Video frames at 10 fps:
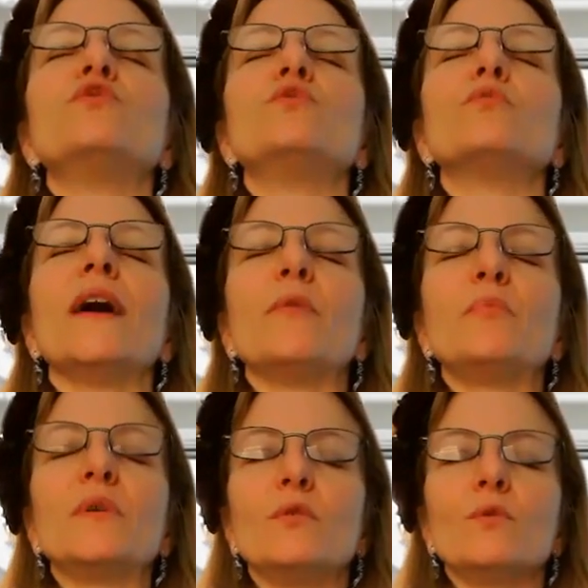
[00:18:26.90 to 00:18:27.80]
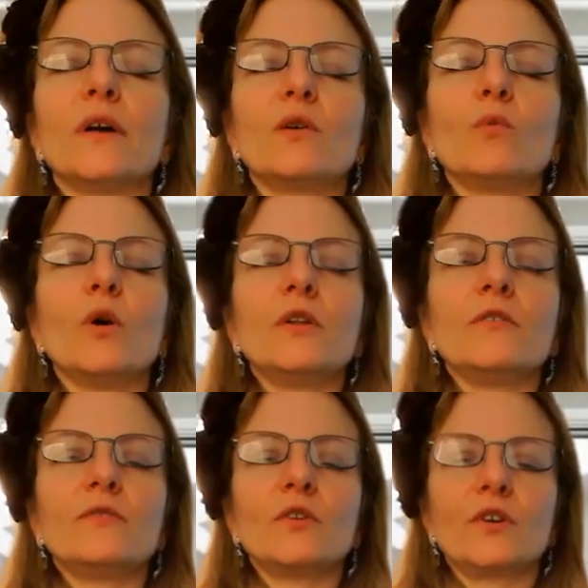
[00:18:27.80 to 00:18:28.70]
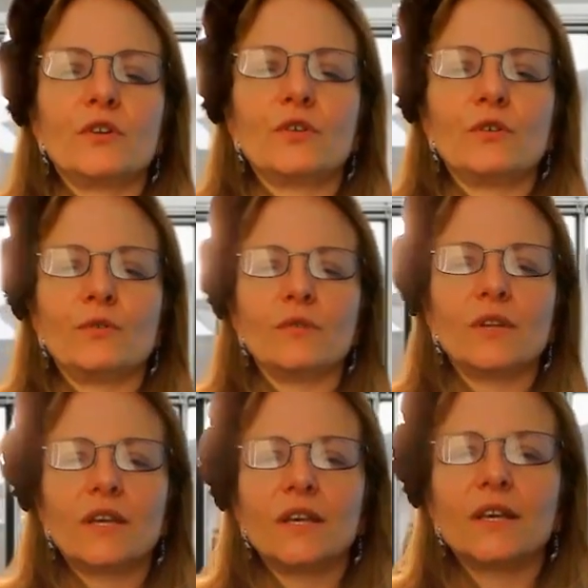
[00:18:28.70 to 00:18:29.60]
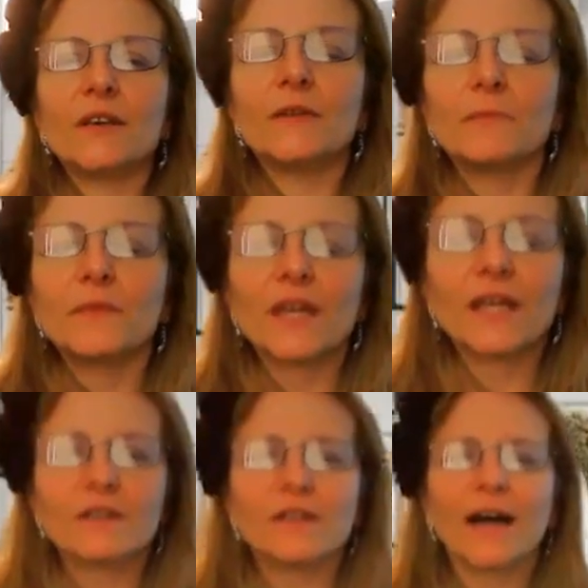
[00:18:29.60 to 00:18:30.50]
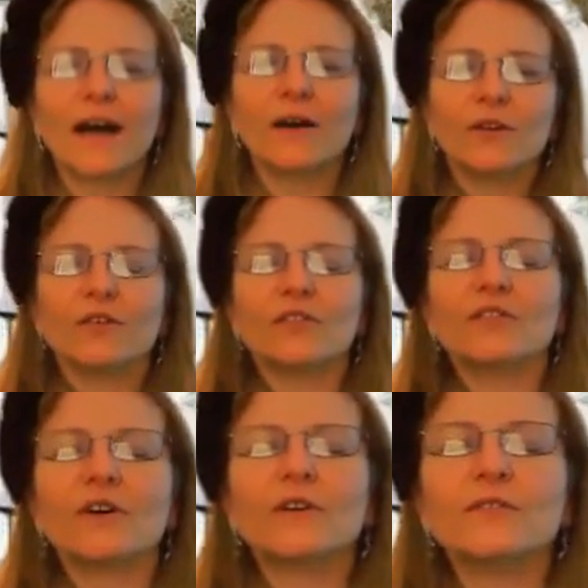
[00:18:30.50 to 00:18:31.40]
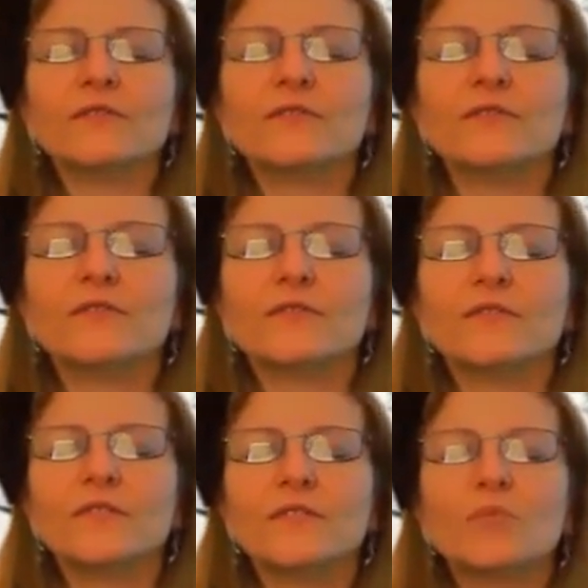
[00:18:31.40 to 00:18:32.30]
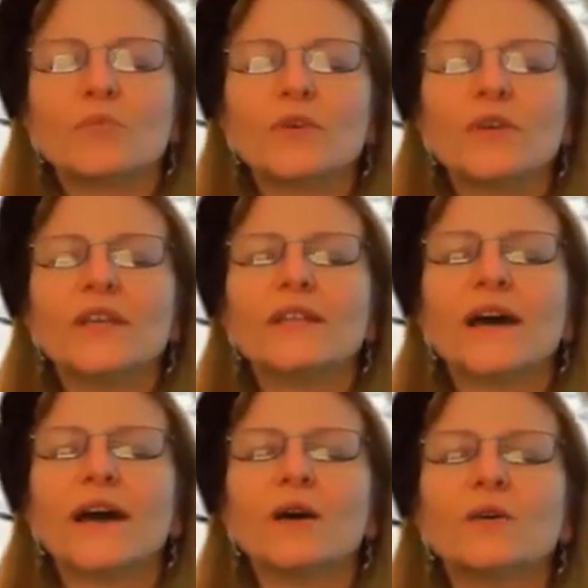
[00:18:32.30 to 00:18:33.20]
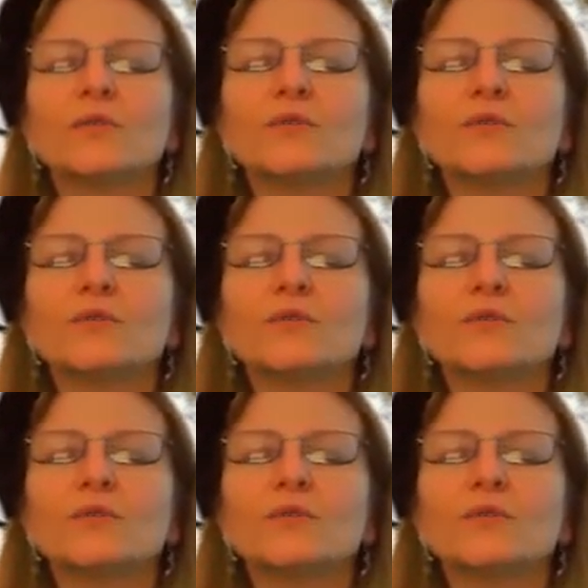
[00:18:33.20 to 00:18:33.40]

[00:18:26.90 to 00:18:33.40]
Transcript: you, wrapping you like a wonderful cocoon. And allow yourself to breathe out.